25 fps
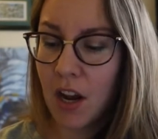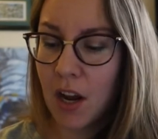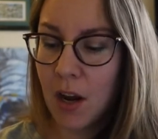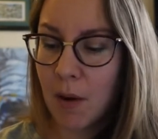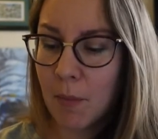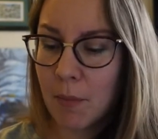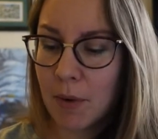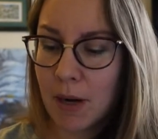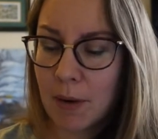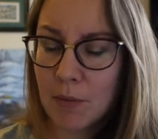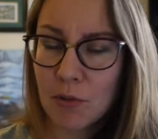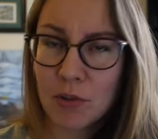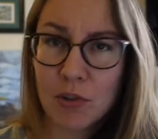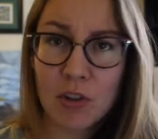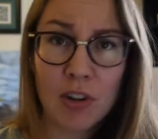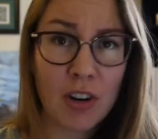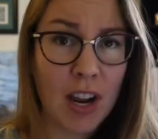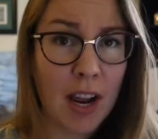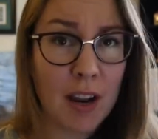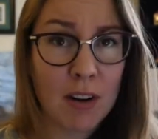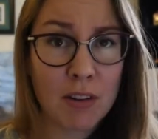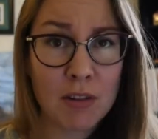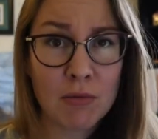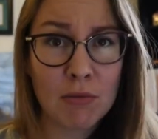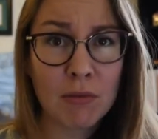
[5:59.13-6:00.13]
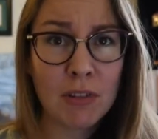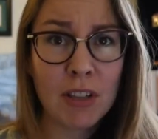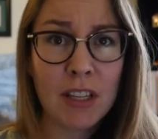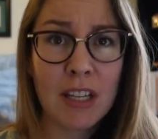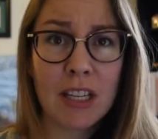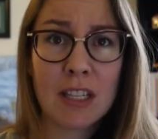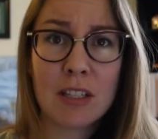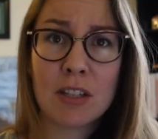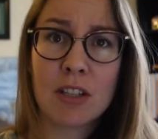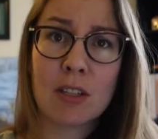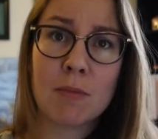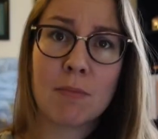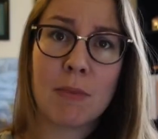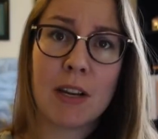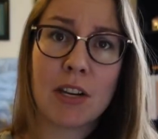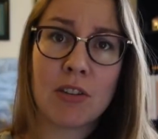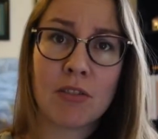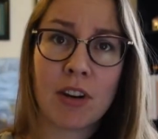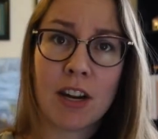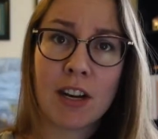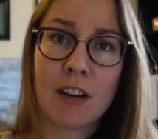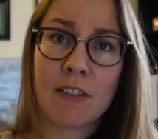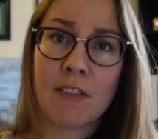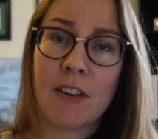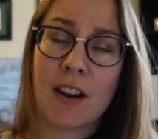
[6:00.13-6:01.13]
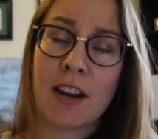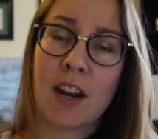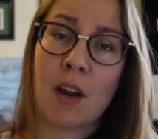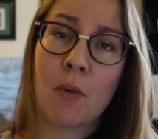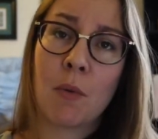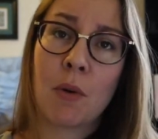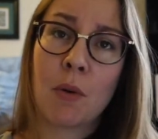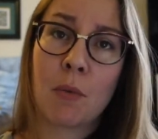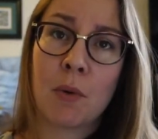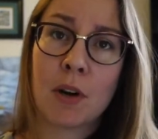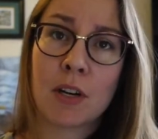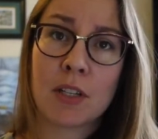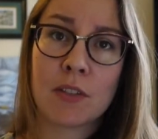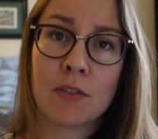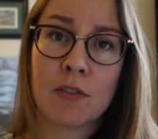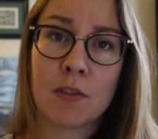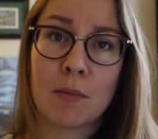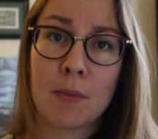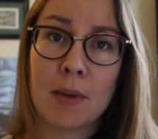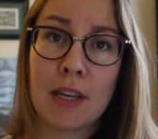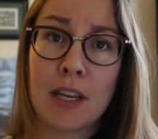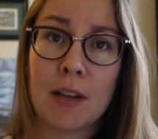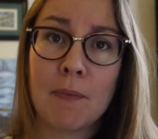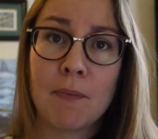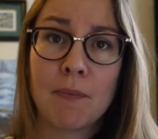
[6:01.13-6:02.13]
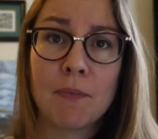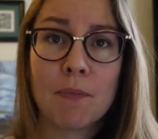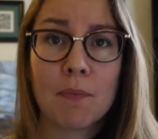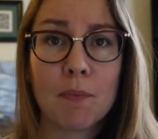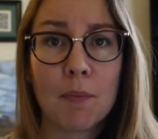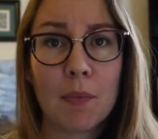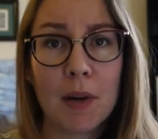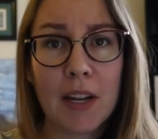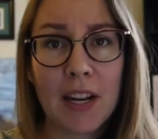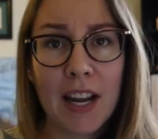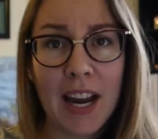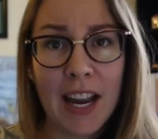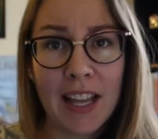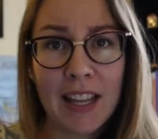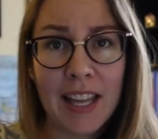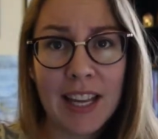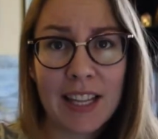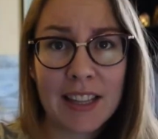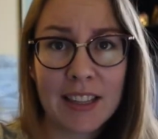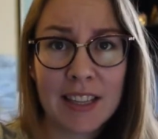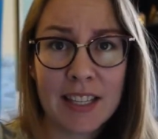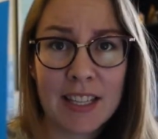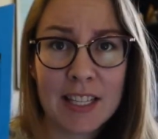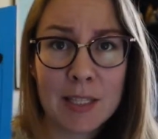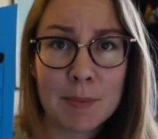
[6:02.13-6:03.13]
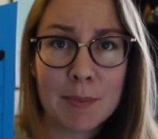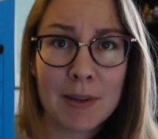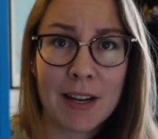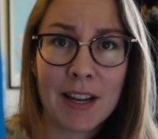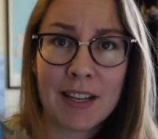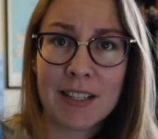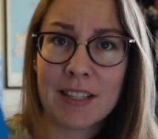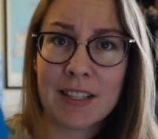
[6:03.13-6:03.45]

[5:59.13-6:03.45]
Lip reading: but it's really just me trying to find out what works for me. But I like this